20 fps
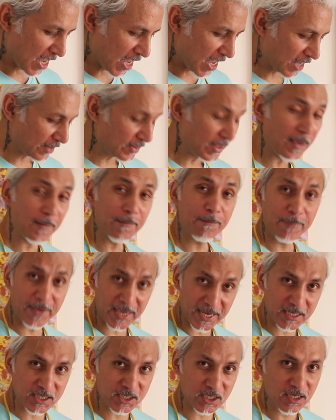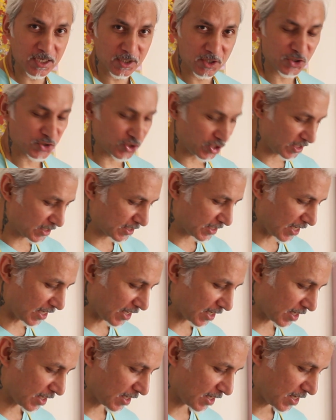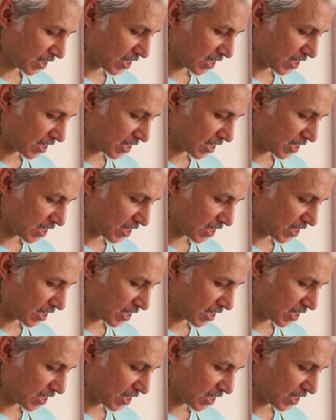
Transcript: and they baked the cheesecake.